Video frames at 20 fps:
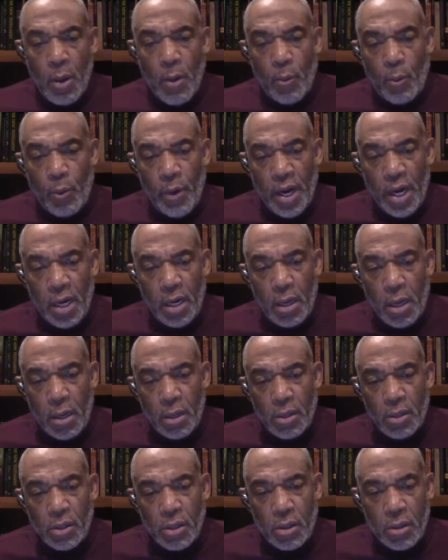when
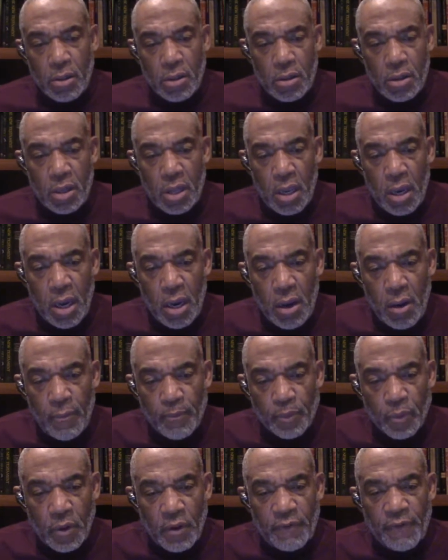the
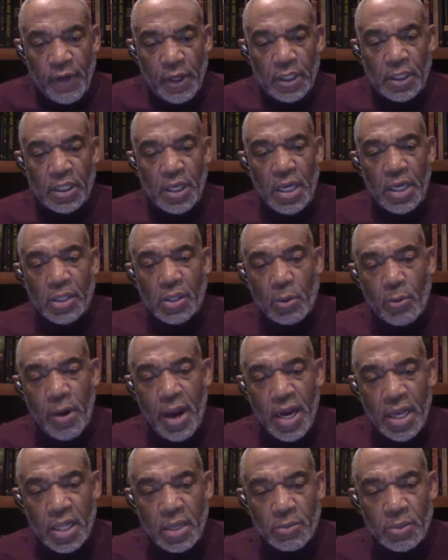Philistines
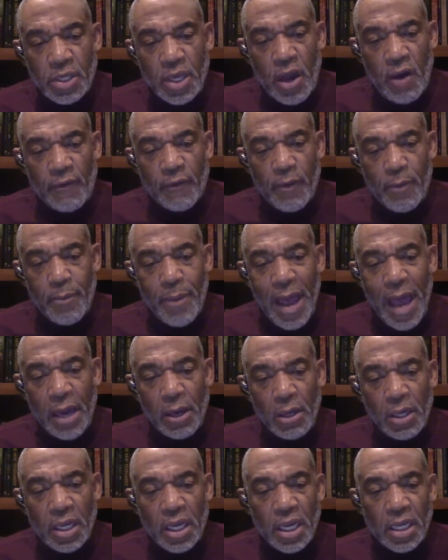arrayed themselves in
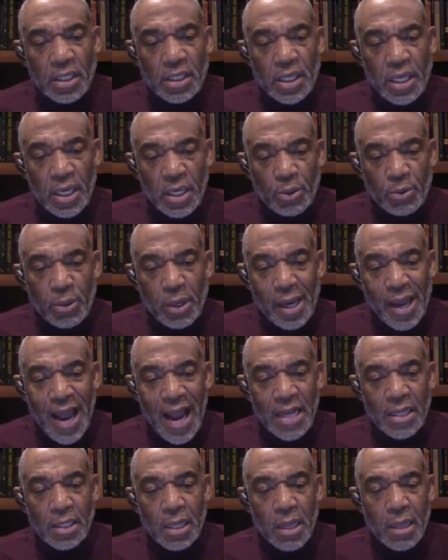battle against the
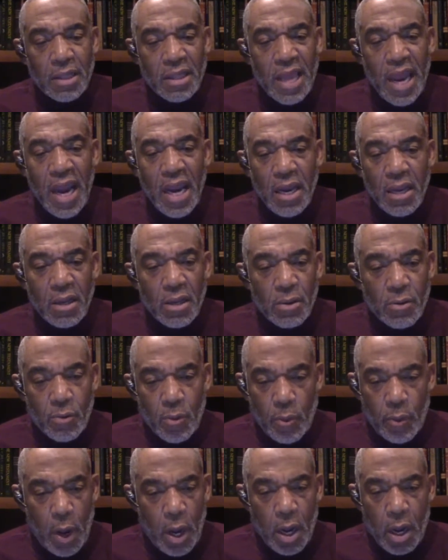Israelites, they
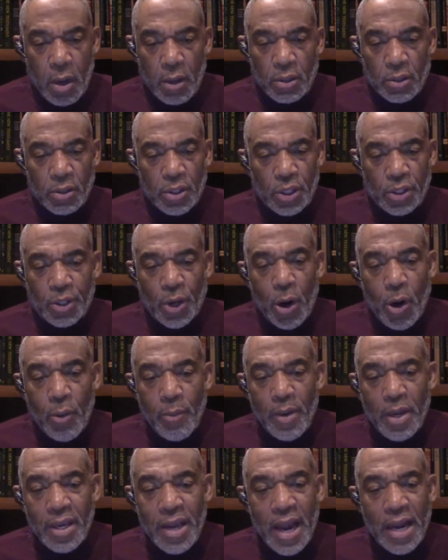
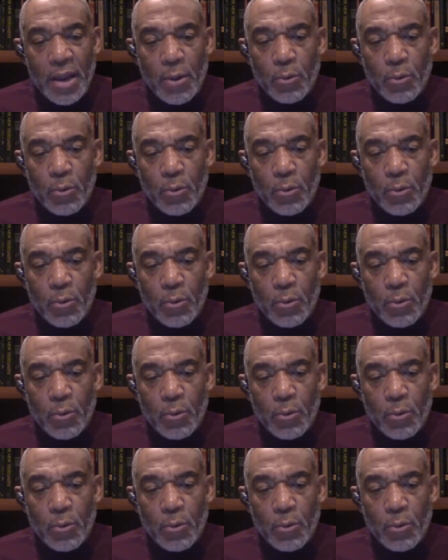determined that